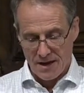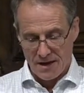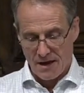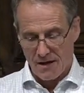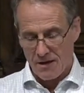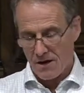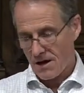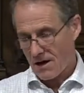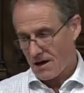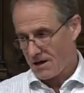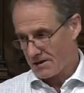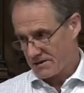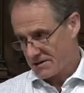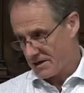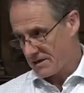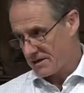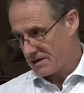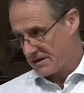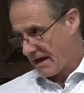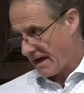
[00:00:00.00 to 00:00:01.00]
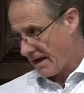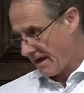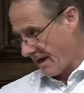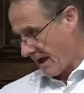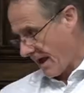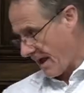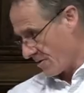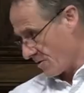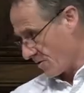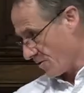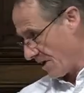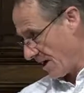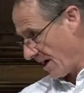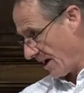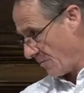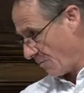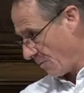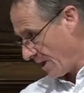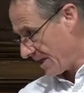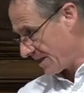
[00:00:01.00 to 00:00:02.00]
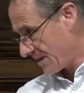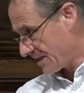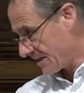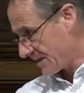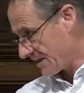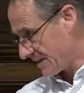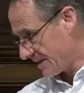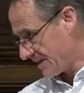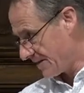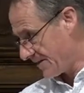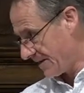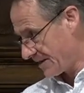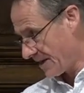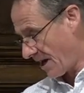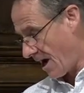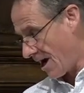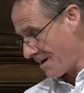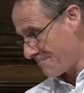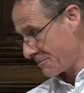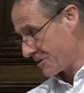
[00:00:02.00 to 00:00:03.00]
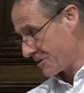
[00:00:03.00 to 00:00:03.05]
Now, it's going to take eight or nine weeks, this series. I'm